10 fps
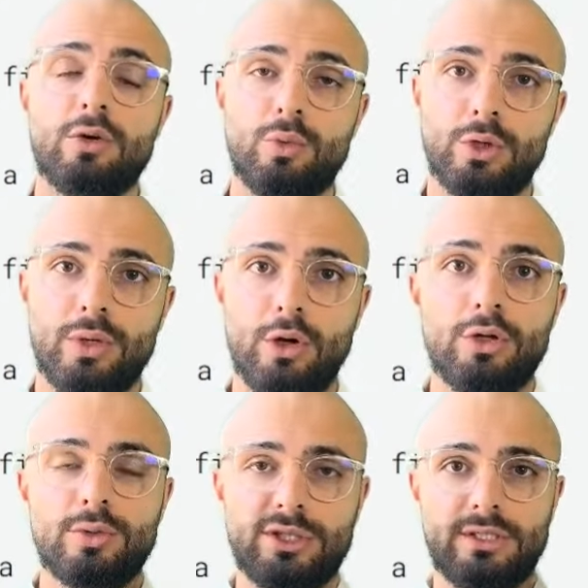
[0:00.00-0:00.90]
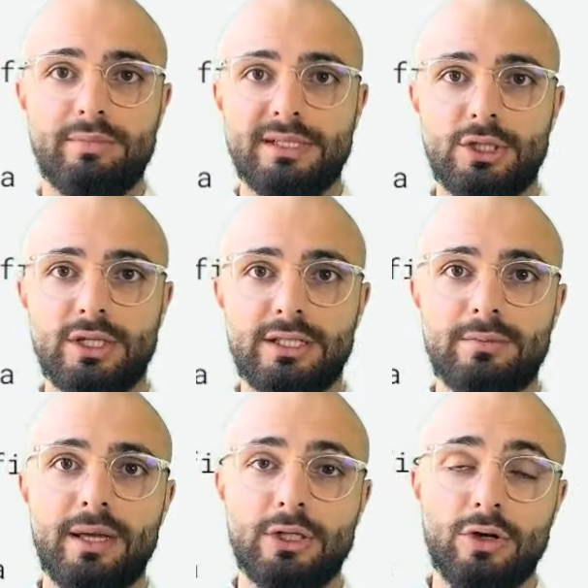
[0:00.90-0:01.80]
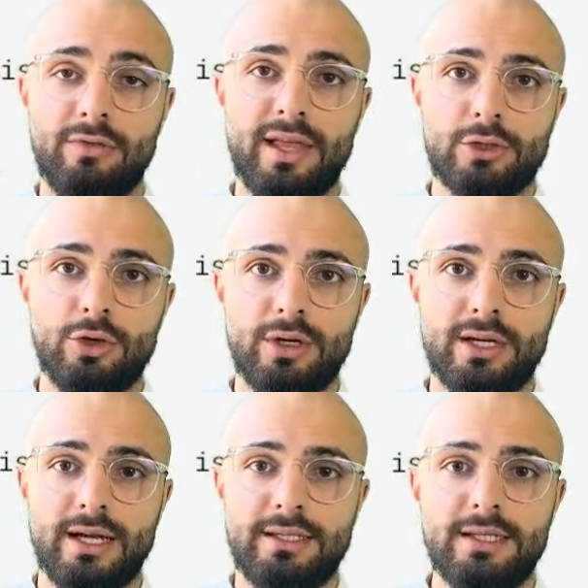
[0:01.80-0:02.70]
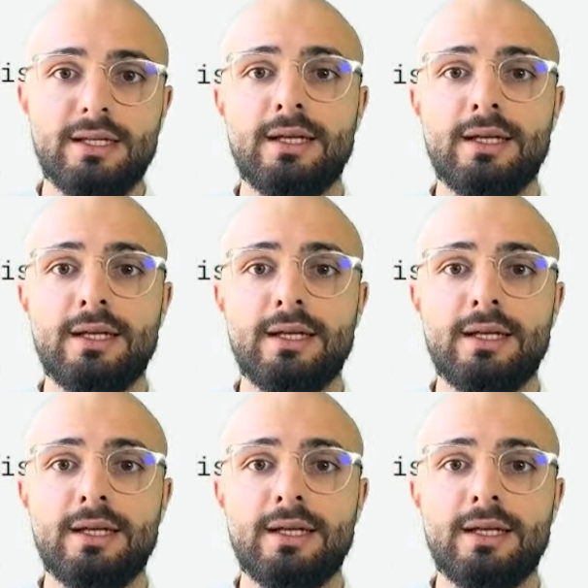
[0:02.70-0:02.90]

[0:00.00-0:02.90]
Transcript: which we learned, which is a position in space of that token ID,